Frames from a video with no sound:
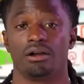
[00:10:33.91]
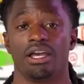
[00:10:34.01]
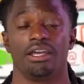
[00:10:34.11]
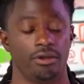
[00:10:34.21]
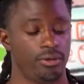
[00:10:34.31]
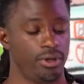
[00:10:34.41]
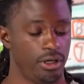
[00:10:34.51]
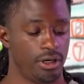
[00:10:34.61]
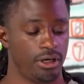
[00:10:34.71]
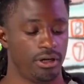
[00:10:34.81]
Okay, here we
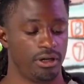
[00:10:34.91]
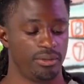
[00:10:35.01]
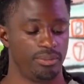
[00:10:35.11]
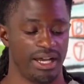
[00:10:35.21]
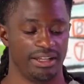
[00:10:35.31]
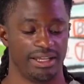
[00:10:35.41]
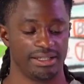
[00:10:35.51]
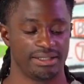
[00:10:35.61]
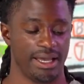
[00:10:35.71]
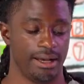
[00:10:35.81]
are on the
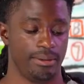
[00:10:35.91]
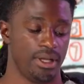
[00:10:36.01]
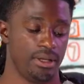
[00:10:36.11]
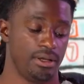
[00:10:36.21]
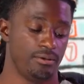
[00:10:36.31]
Pionex app.